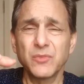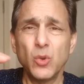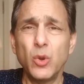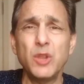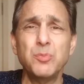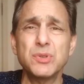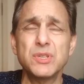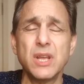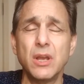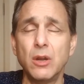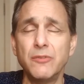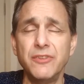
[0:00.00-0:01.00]

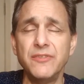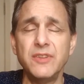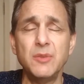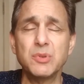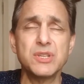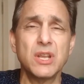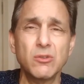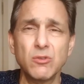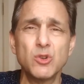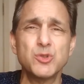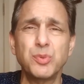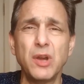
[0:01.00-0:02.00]
20% or 15%
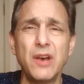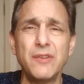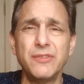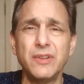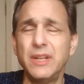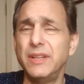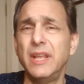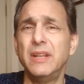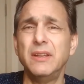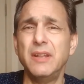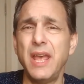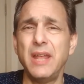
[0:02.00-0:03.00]
gross profit and
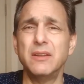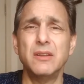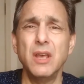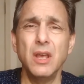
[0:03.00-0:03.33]
then net